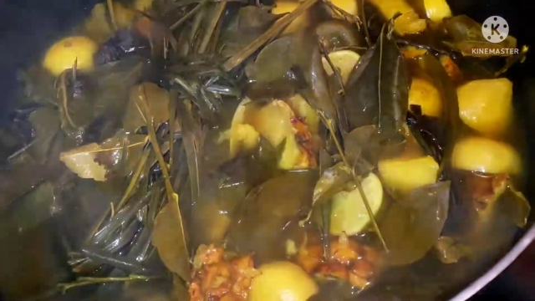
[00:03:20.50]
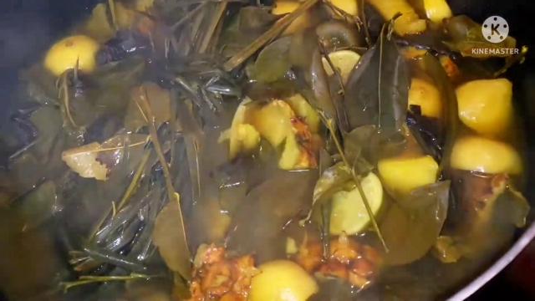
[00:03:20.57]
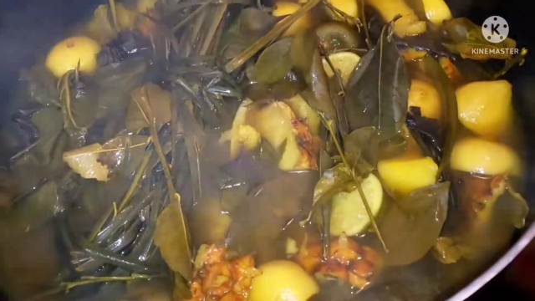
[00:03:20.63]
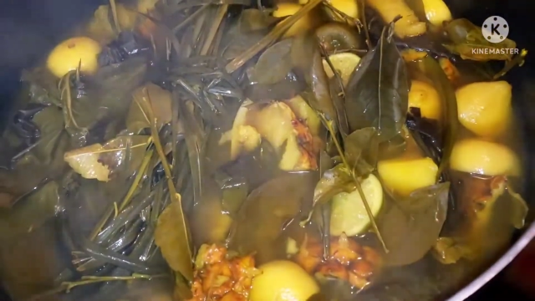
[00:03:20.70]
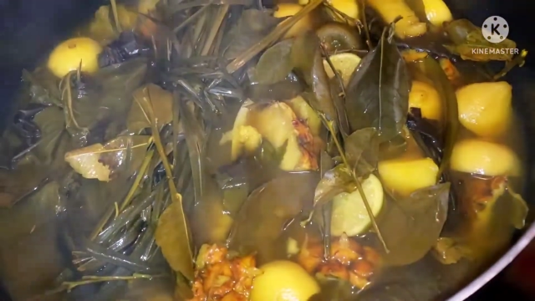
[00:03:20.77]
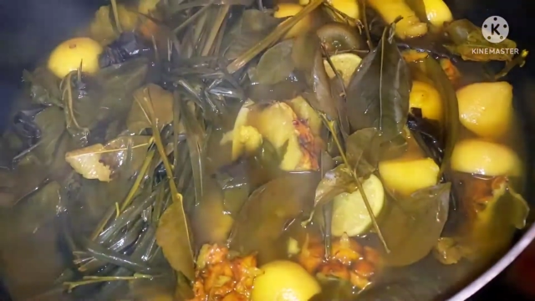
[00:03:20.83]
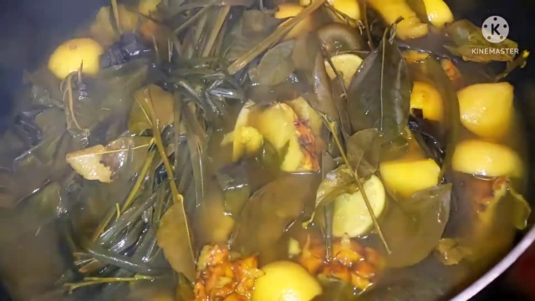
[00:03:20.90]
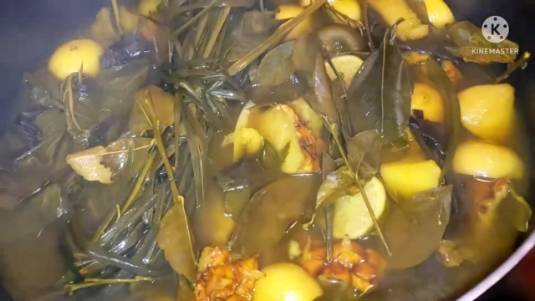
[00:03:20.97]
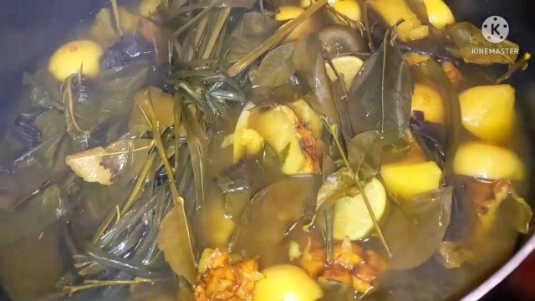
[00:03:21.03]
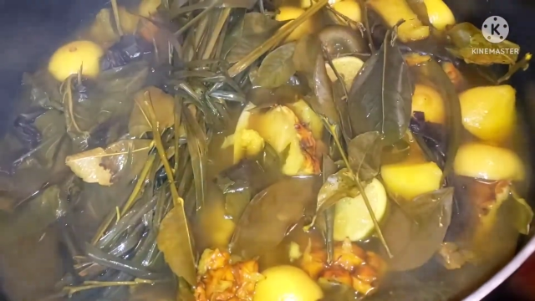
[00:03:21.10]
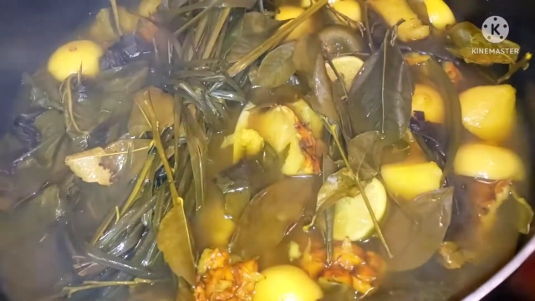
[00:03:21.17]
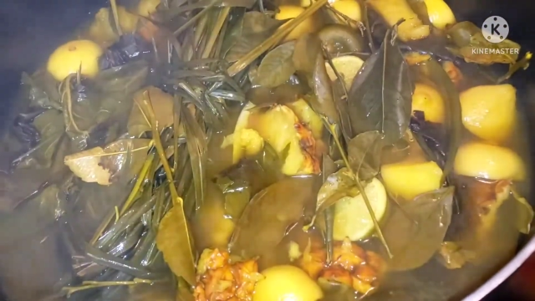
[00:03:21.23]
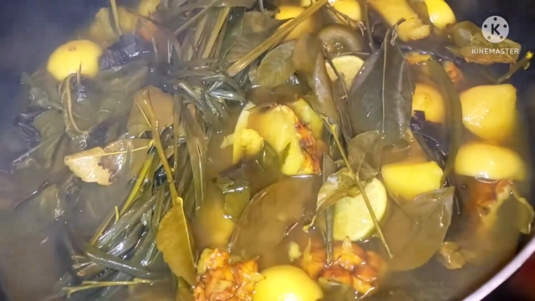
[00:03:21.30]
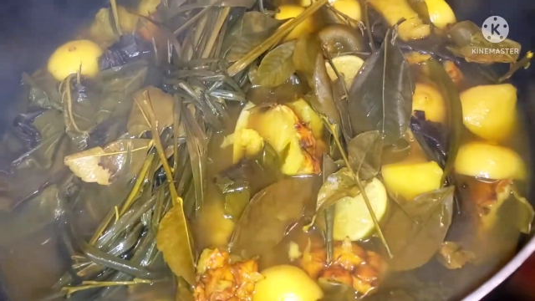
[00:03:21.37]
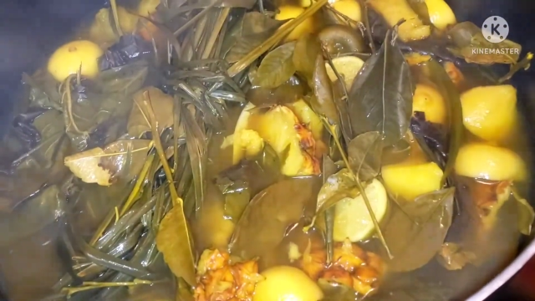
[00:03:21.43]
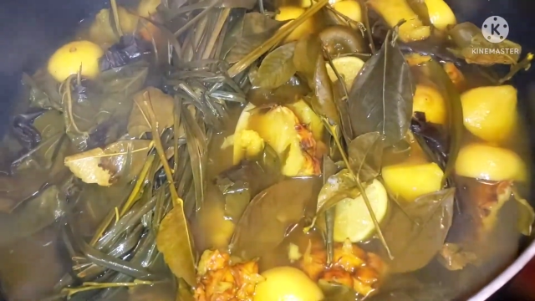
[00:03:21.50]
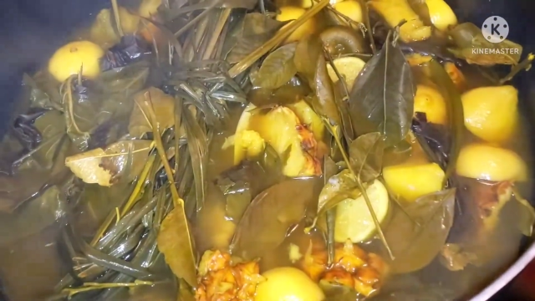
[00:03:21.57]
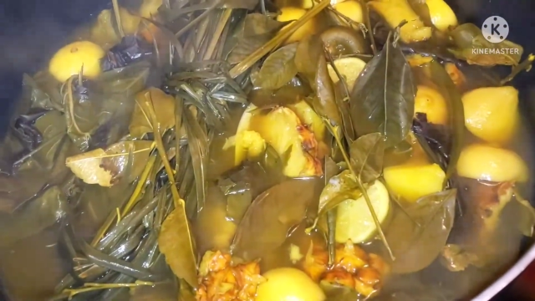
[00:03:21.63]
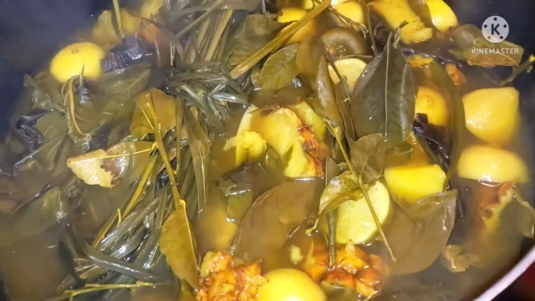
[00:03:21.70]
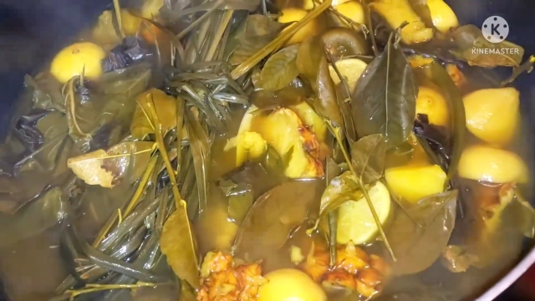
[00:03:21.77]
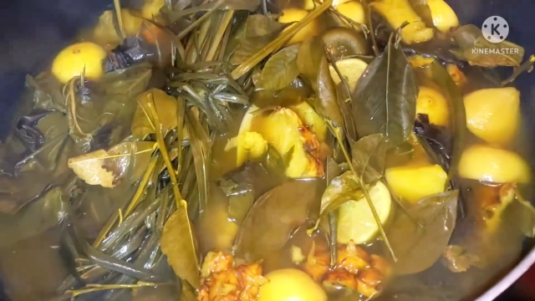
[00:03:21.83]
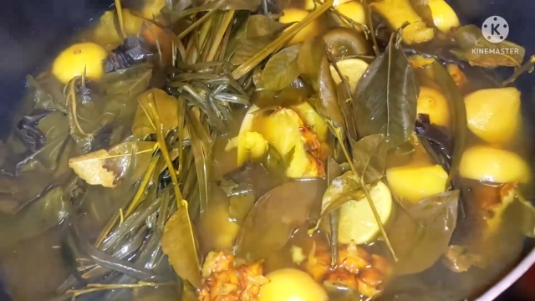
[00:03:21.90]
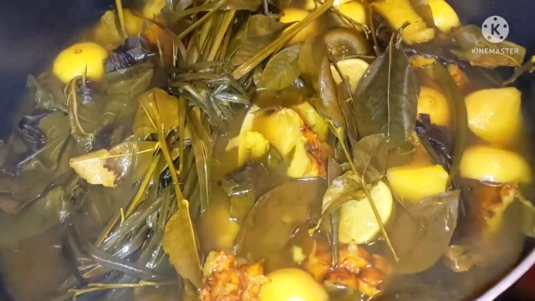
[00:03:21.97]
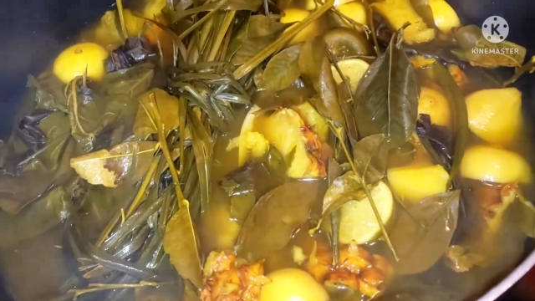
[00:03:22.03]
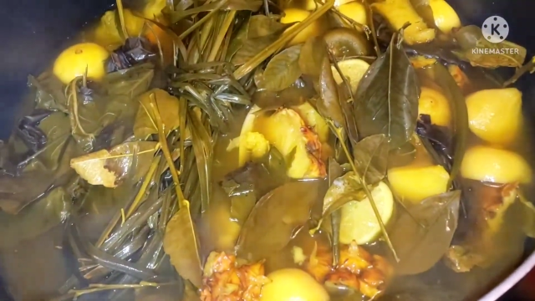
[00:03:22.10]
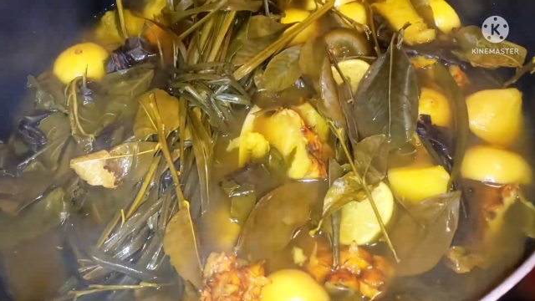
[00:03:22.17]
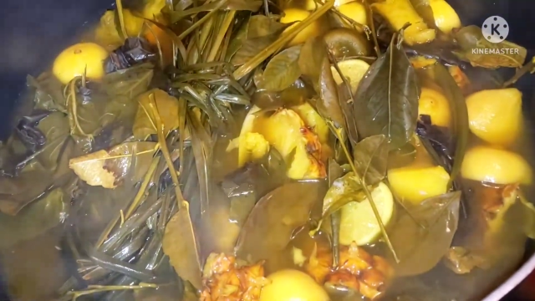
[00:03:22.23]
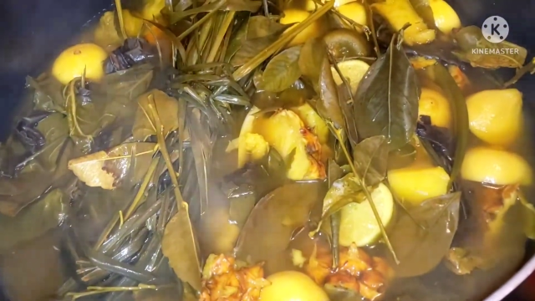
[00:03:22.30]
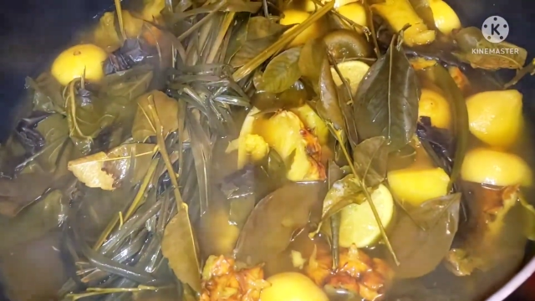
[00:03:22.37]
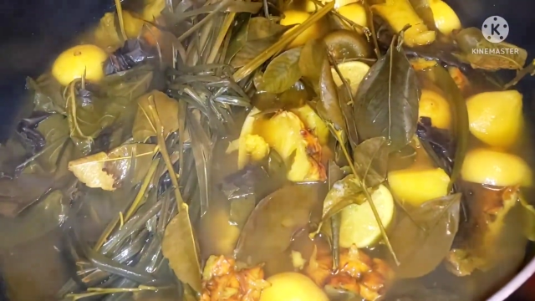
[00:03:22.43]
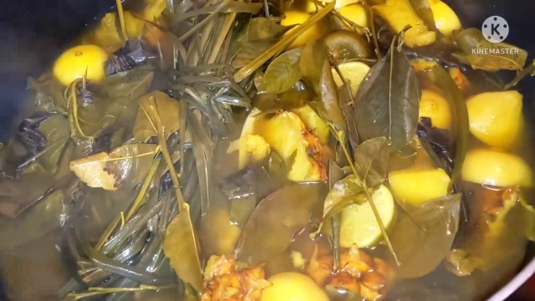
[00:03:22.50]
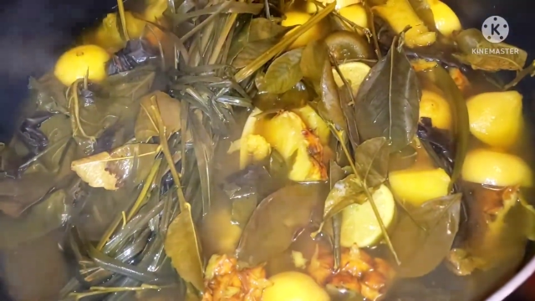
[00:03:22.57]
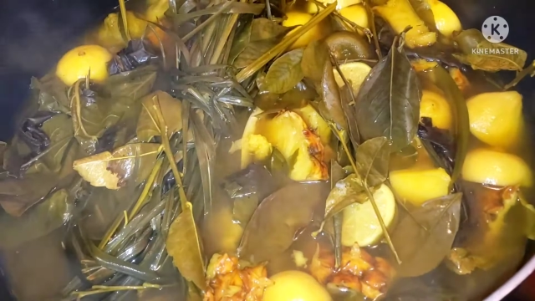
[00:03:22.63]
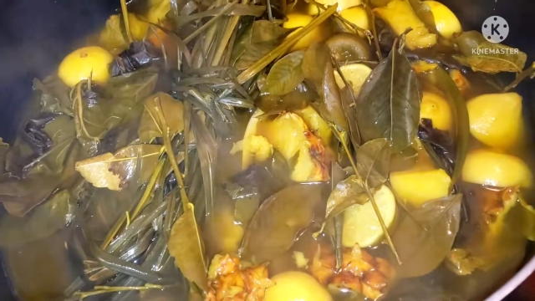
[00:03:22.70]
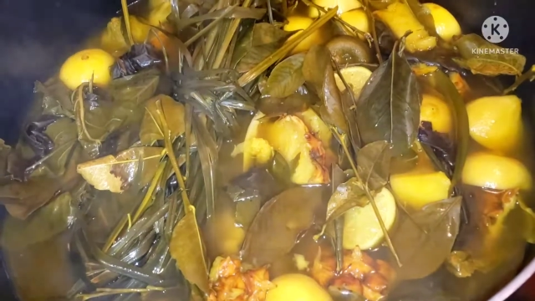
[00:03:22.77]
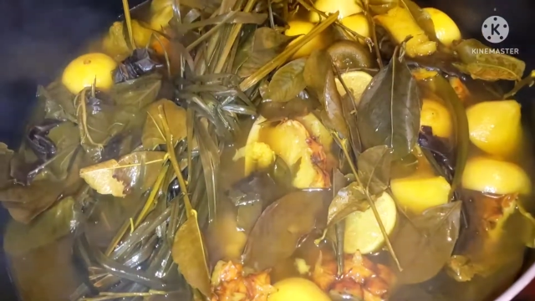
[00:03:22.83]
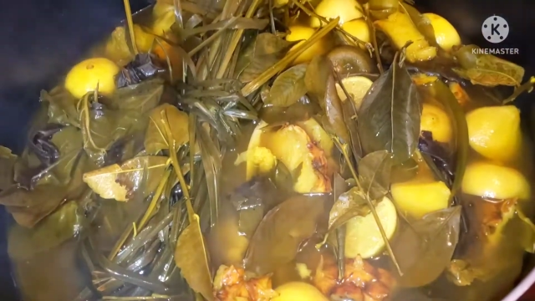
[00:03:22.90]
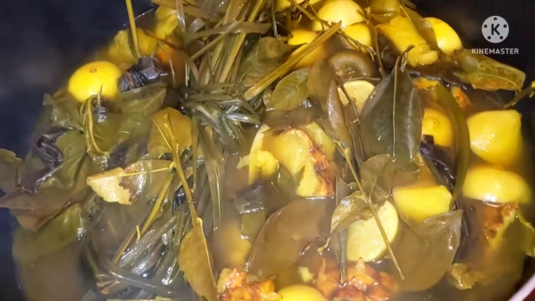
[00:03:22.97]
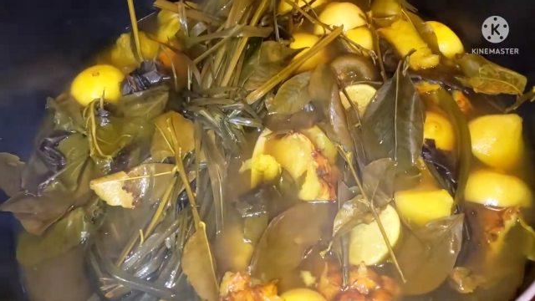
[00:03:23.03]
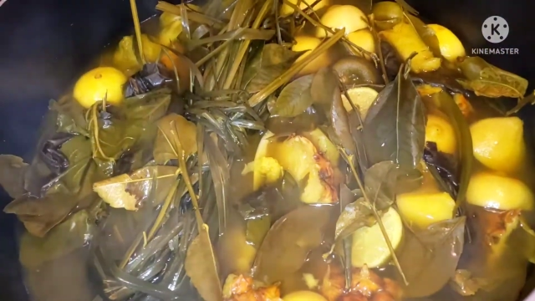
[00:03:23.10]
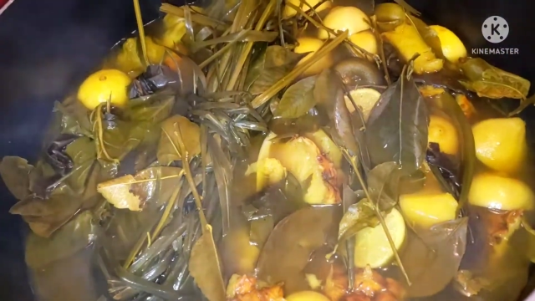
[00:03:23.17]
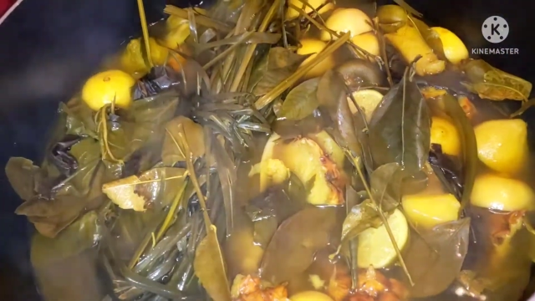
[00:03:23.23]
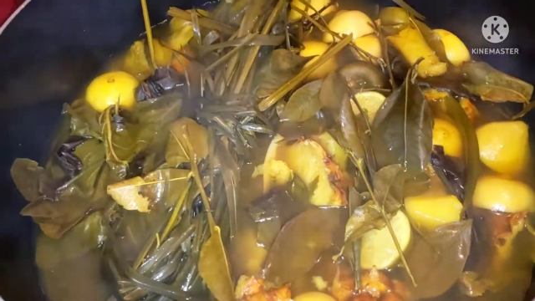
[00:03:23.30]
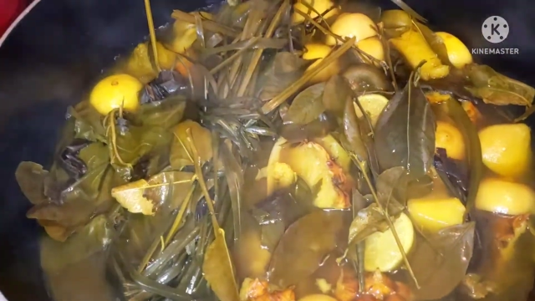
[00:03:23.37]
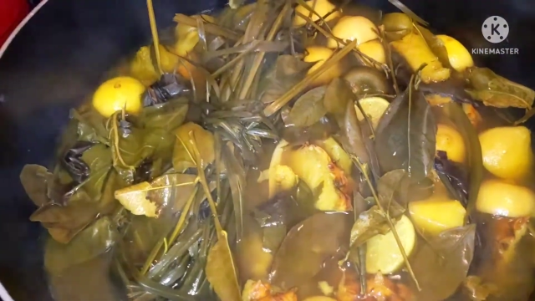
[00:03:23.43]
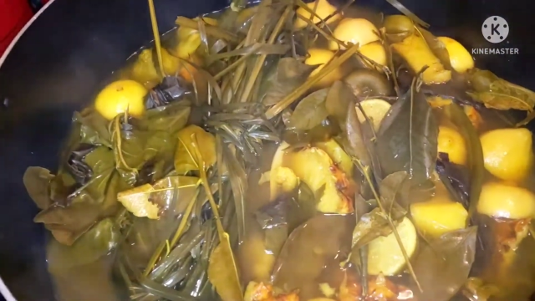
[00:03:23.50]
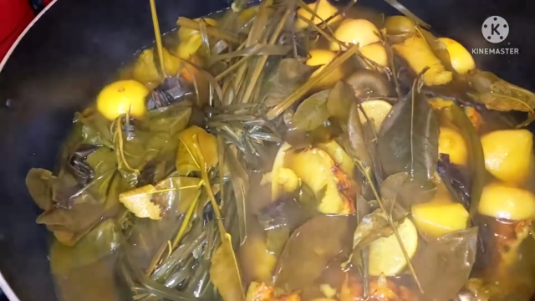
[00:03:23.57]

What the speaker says: No face is visible, so there are no lips to read.